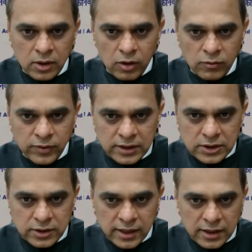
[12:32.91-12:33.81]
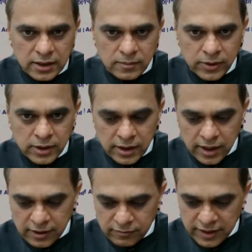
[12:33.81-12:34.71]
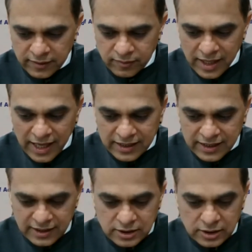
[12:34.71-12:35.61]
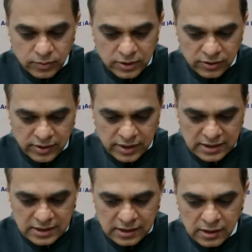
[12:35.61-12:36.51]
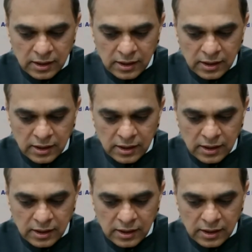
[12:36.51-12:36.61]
of which 19.95 lakh cases were redressed.